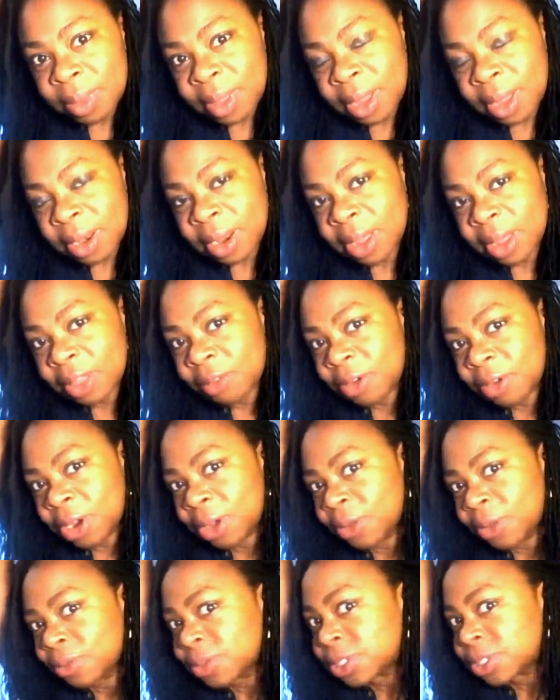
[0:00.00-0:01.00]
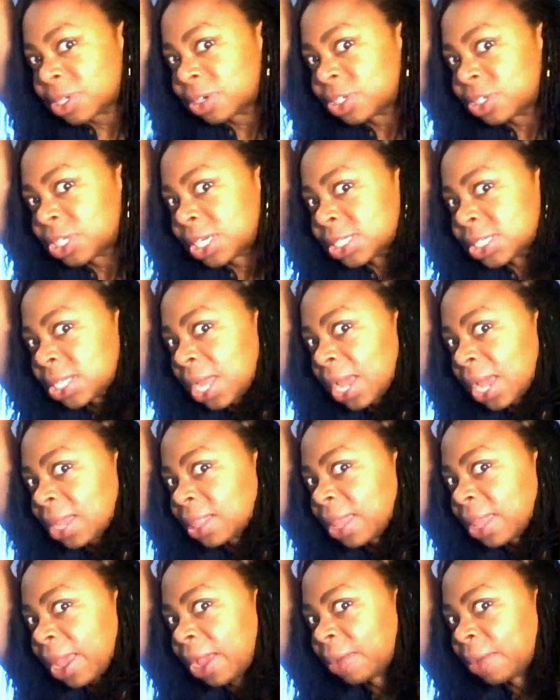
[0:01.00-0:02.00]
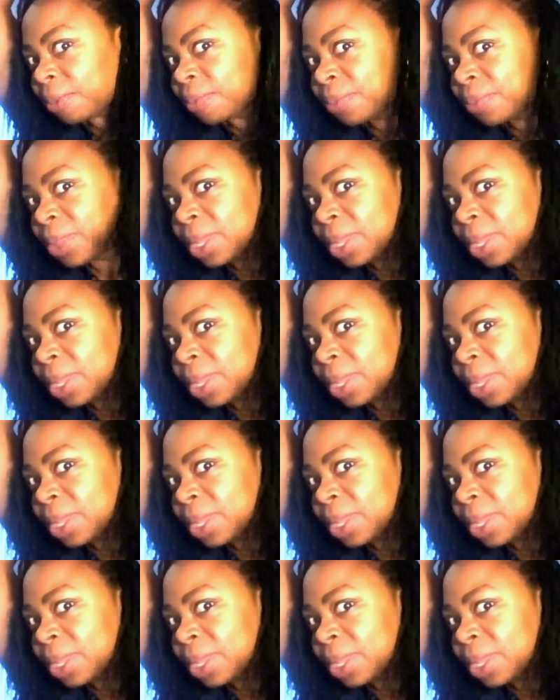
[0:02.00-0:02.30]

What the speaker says: another row. So just like that.